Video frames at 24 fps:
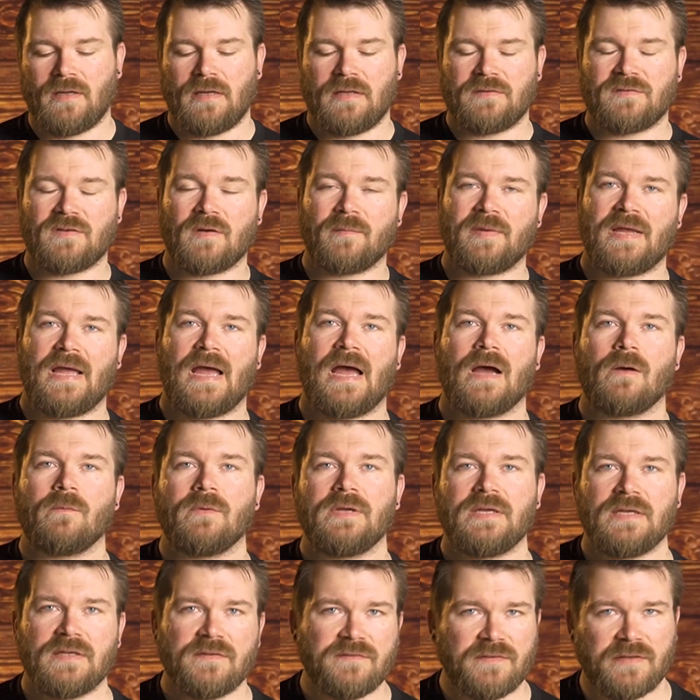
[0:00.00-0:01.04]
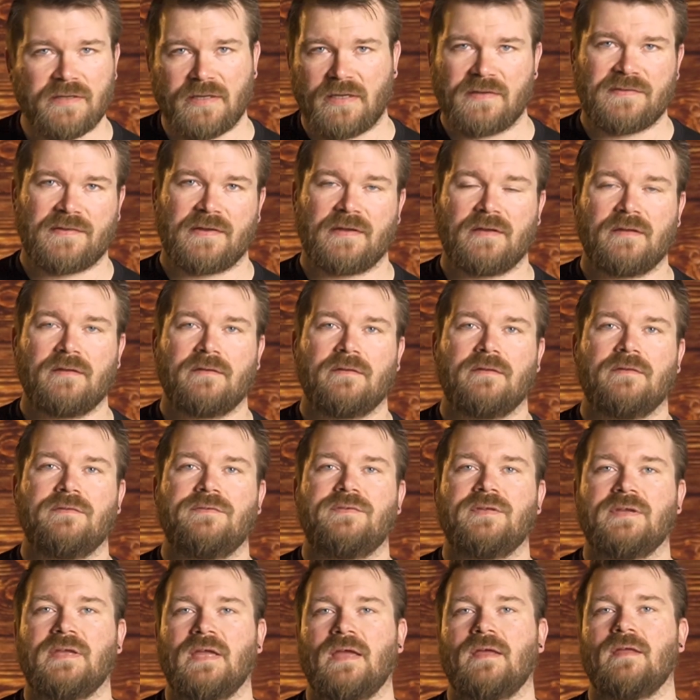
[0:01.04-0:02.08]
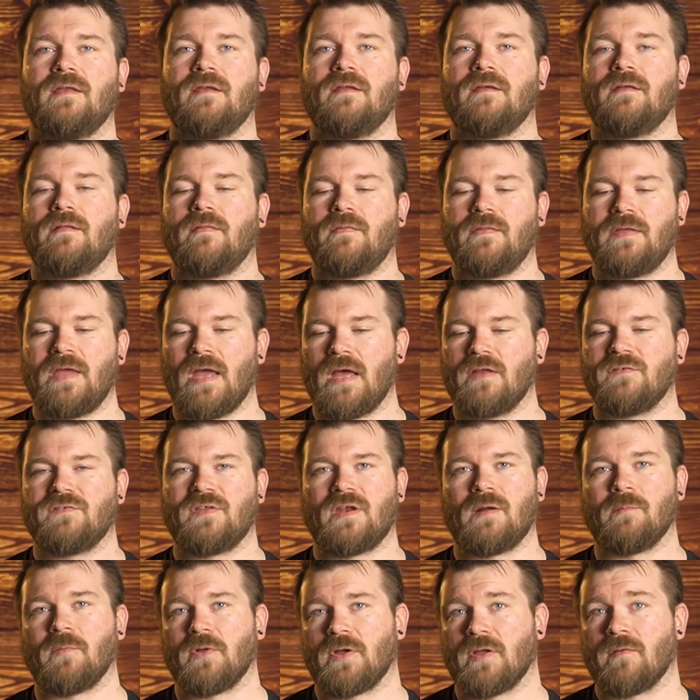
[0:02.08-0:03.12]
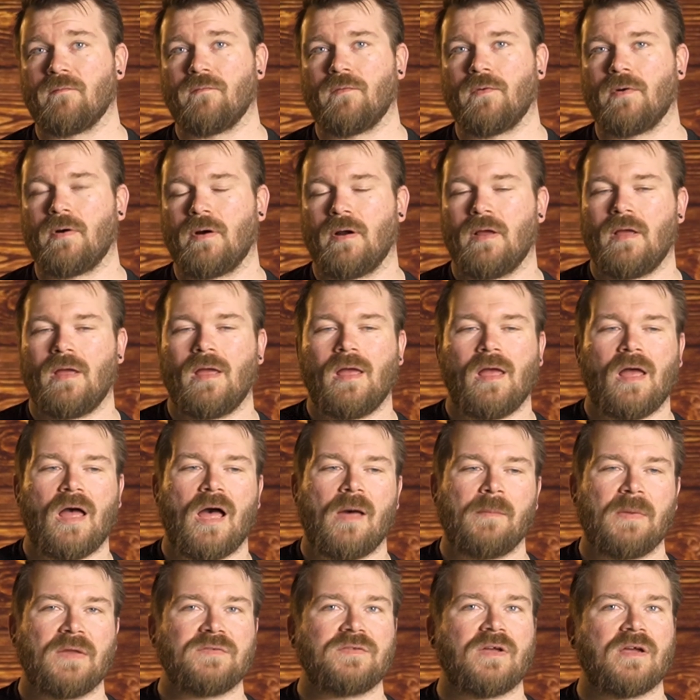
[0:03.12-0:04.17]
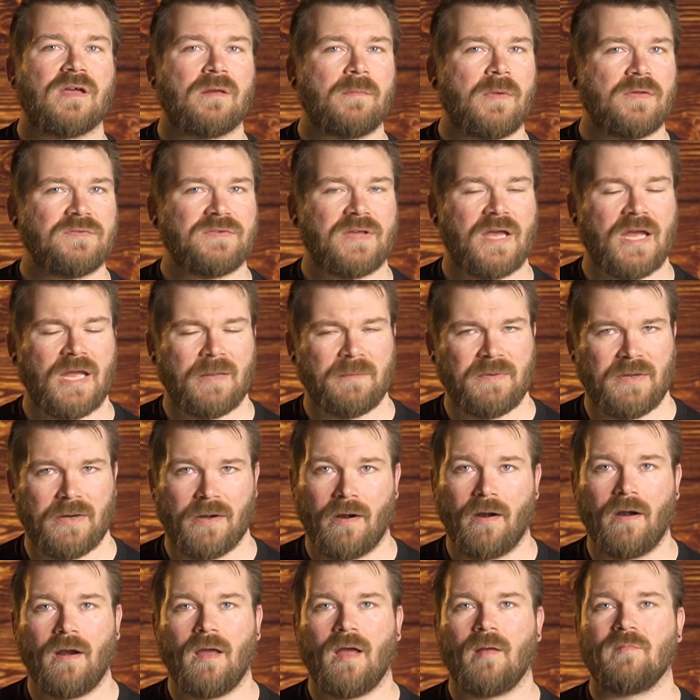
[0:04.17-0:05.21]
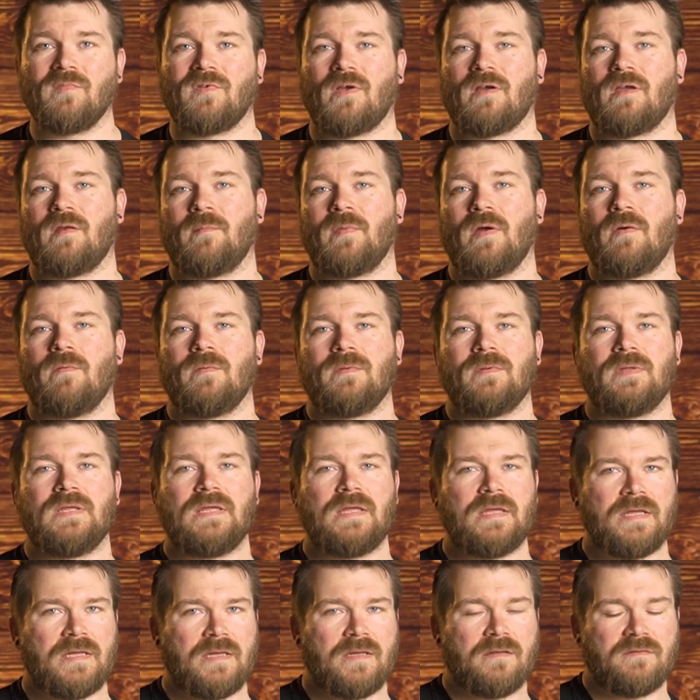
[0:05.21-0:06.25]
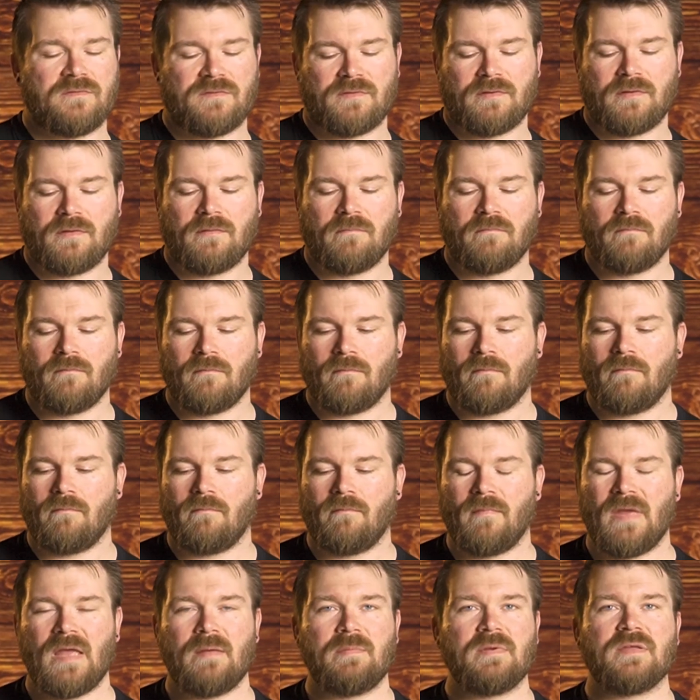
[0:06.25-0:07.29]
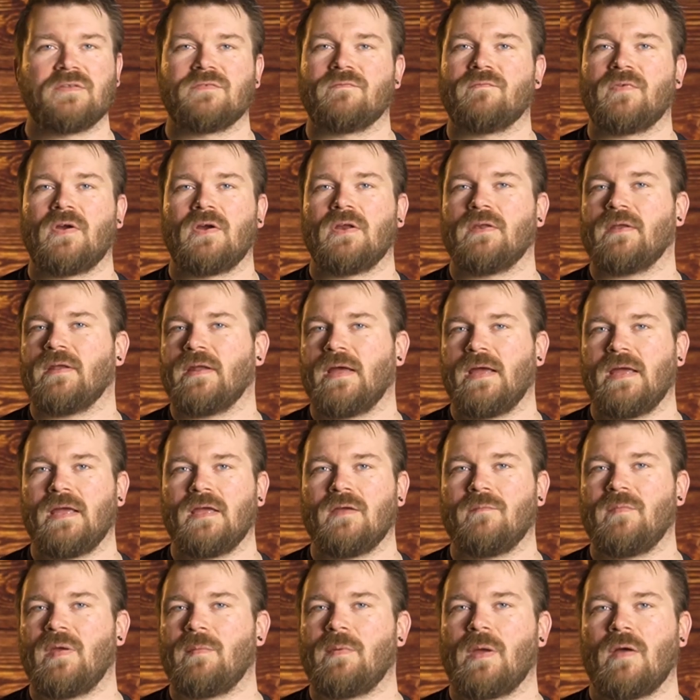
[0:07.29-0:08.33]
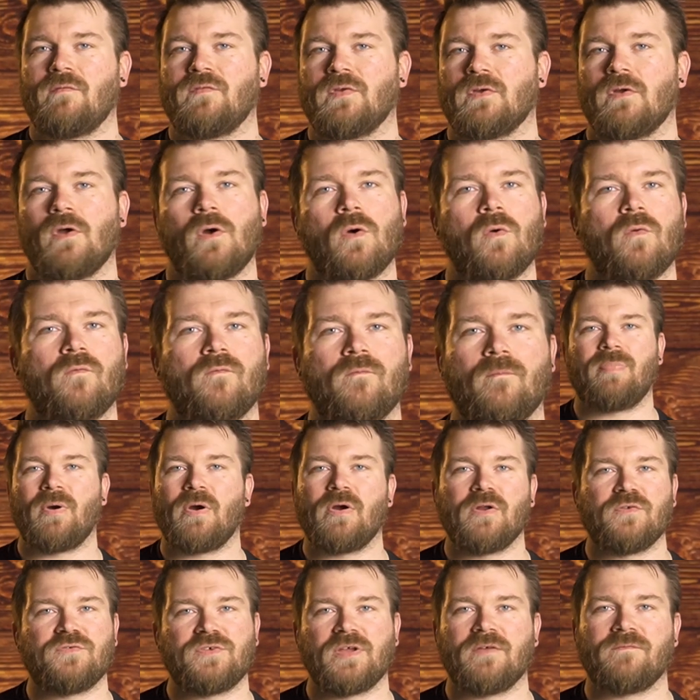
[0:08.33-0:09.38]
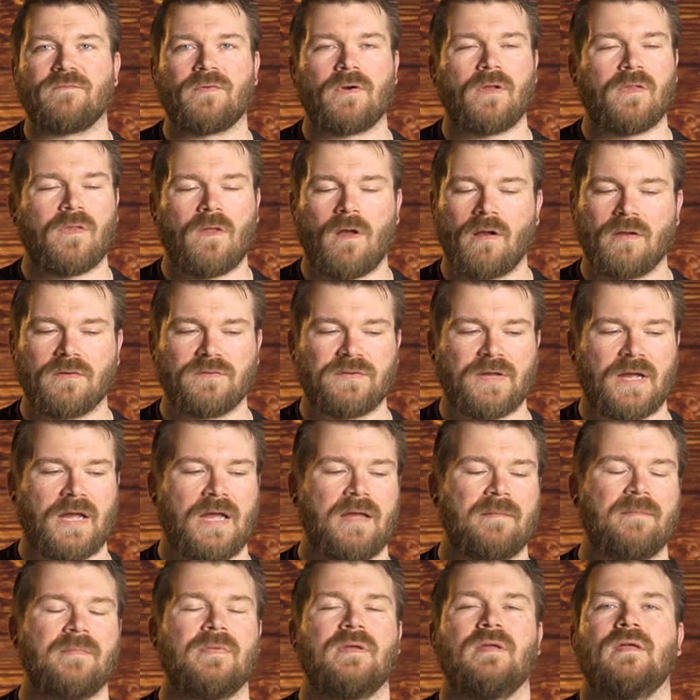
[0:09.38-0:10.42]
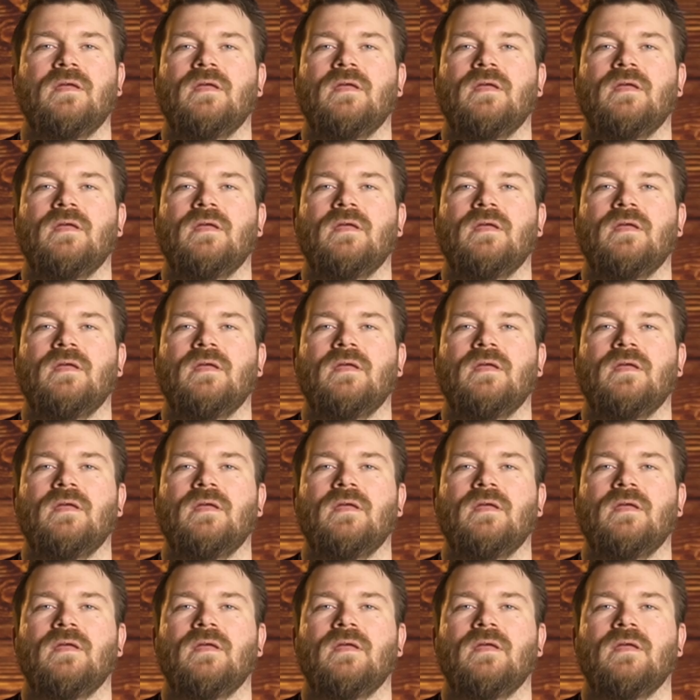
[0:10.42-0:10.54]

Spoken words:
It's gonna be how easy is it to get the edge that I'm looking for. I'm not talking about time here, I'm talking about ease. Maybe it's very light, maybe I have to go burnish it for a long time.